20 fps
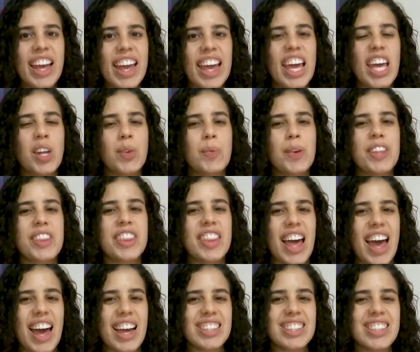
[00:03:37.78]
And with
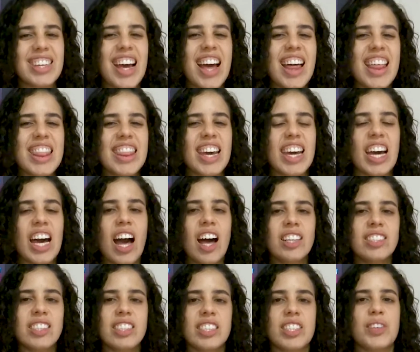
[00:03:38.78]
that, the
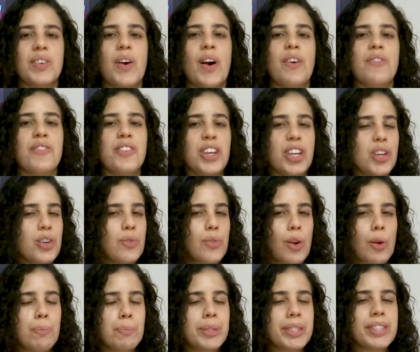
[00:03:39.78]
Council of
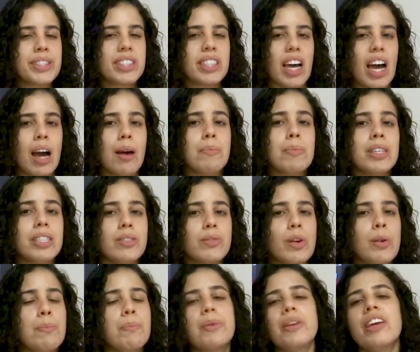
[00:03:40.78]
Europe's Common
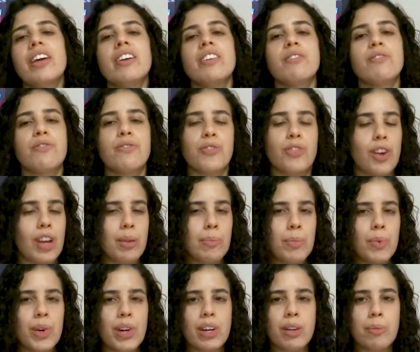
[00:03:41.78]
European
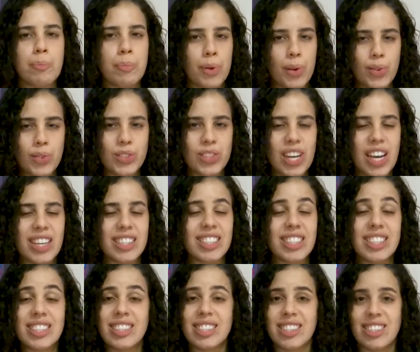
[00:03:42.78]
Framework project
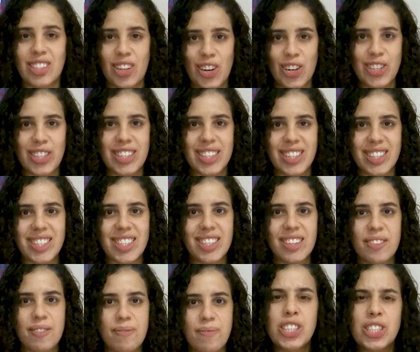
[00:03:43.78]
is started.
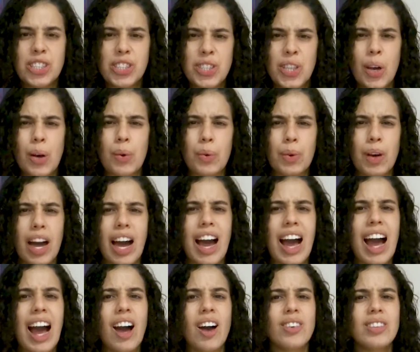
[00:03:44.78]
So,
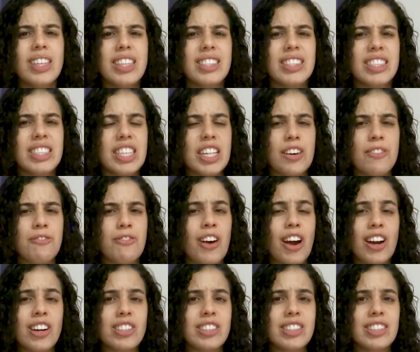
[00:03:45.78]
how the
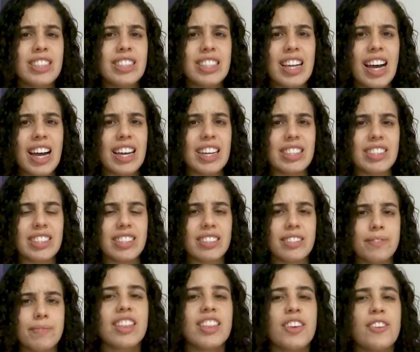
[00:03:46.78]
CEFR is designed?
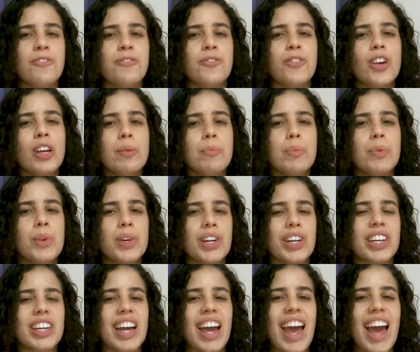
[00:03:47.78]
The
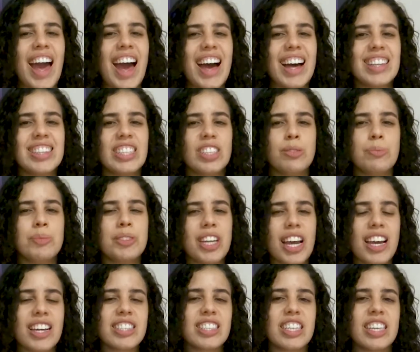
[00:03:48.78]
framework had the
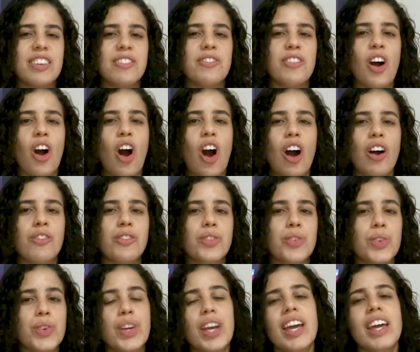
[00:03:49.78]
objective of
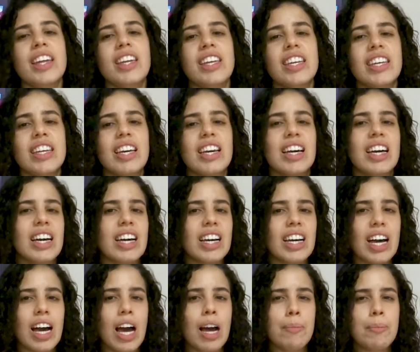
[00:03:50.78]
creating a
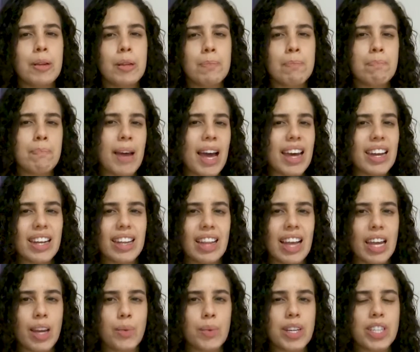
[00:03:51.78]
common
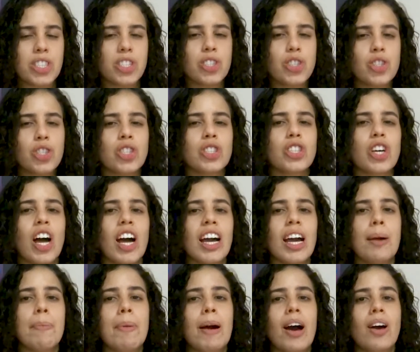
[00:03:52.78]
meta-language to talk
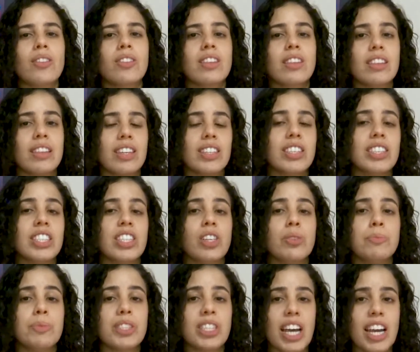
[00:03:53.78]
about learning
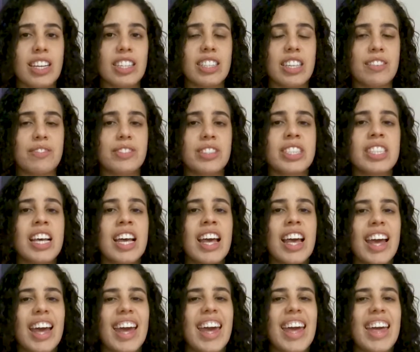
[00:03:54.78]
objectives
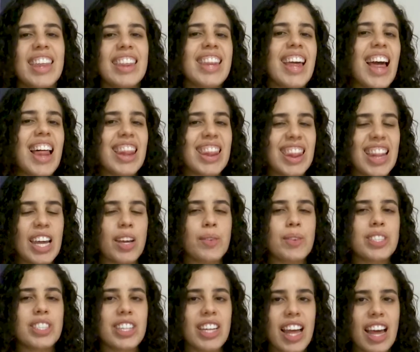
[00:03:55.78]
and
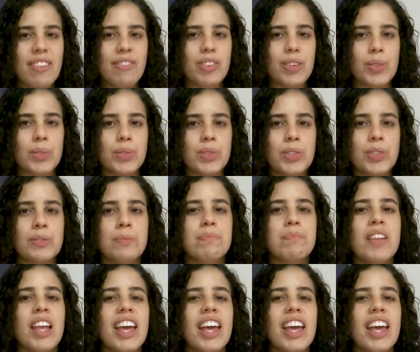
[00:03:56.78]
language levels.